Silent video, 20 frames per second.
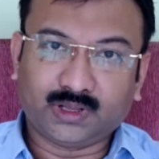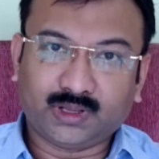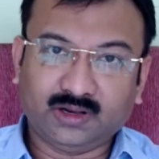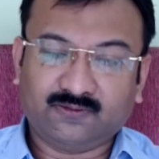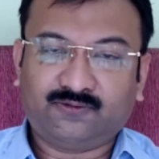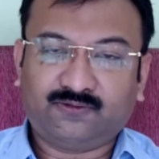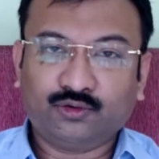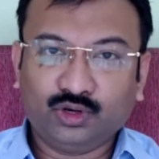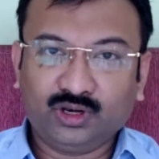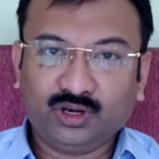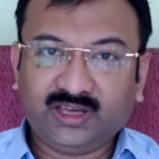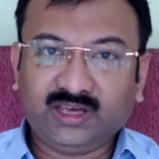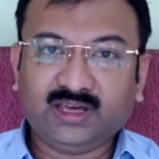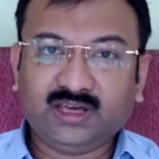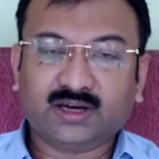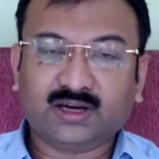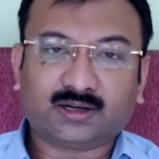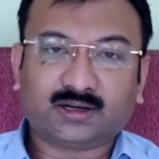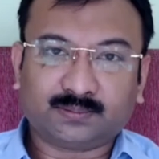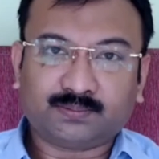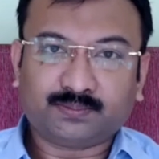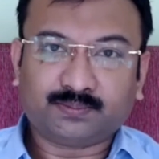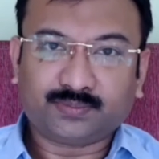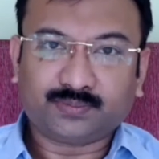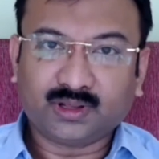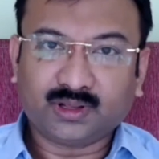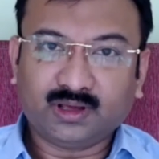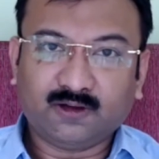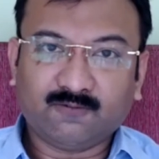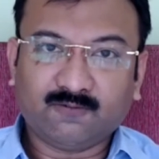in full gear,
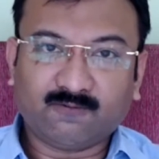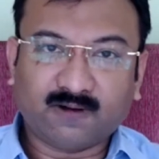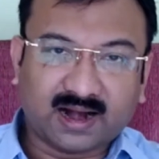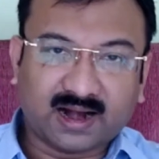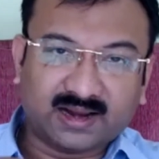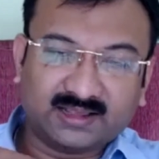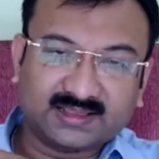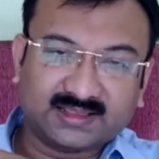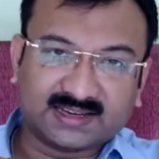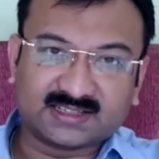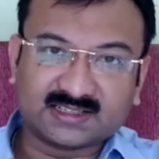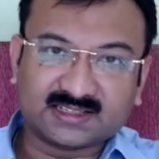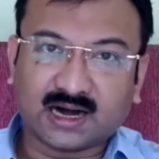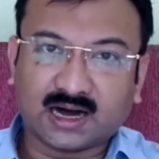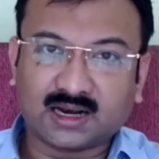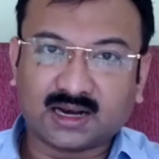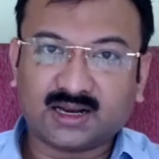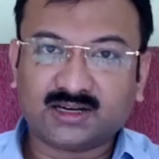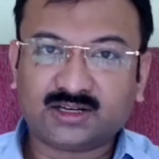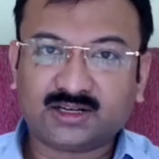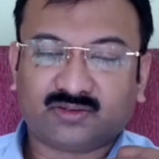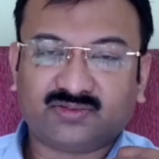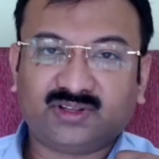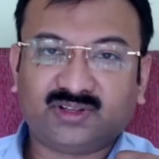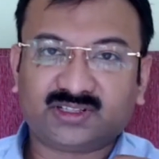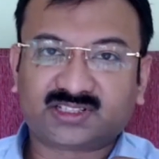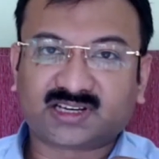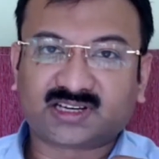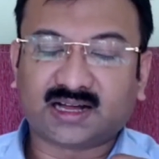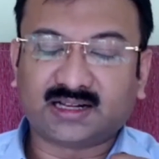wearing that garland of
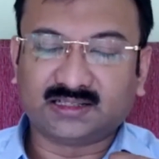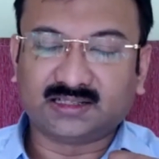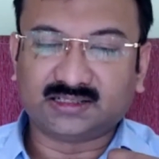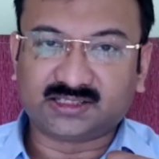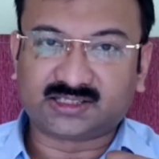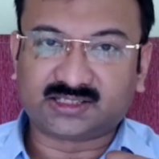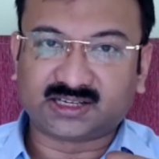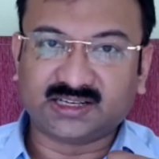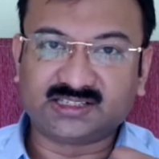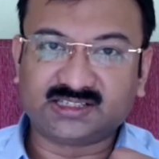the skulls,